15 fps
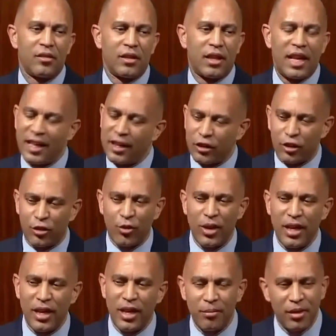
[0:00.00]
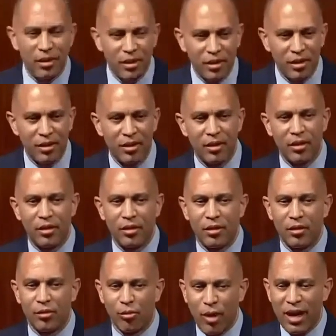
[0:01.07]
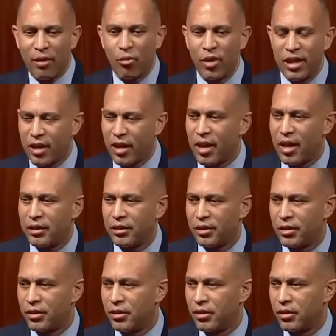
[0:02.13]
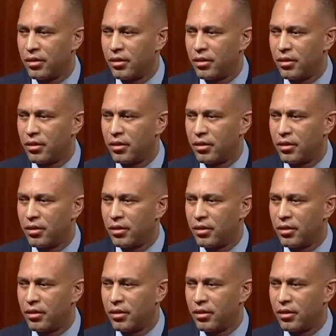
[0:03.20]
that had extreme right-wing cuts.